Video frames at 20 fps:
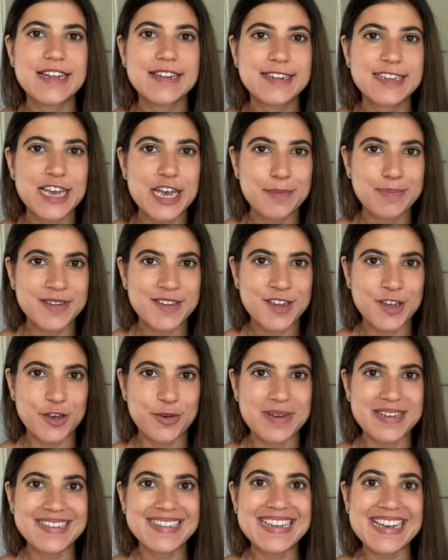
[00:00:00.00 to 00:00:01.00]
Tip two
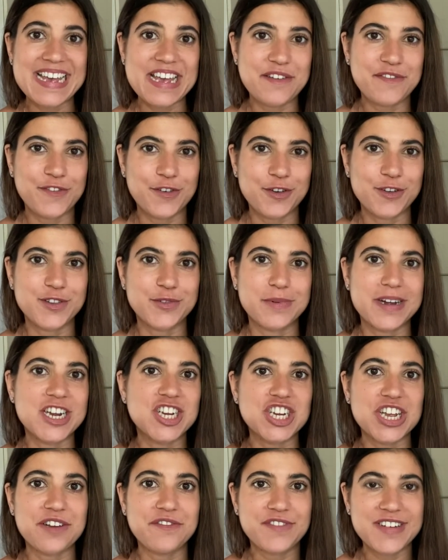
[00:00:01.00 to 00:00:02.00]
is to eat foods rich
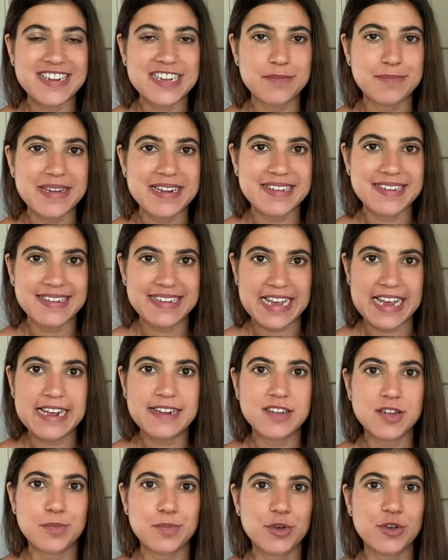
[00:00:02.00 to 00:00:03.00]
in vitamin C
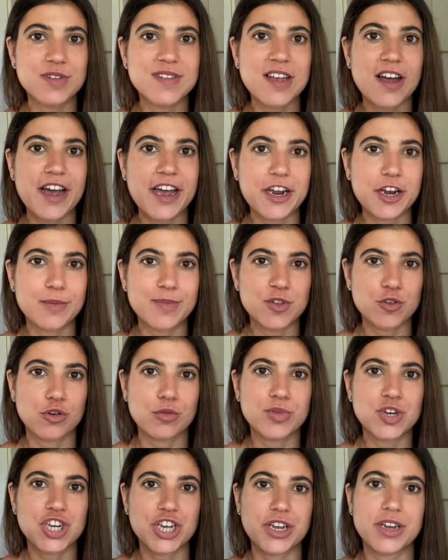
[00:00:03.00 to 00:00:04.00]
to boost iron
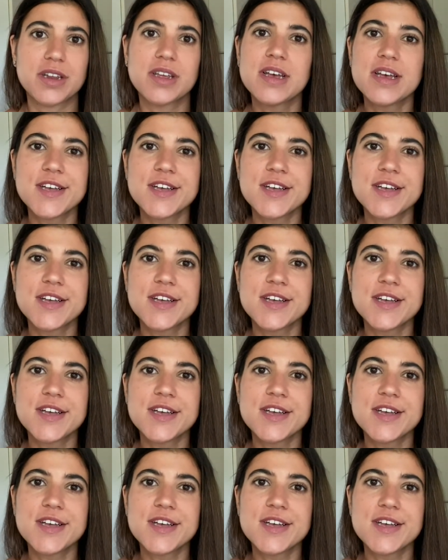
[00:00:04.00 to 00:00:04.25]
absorption.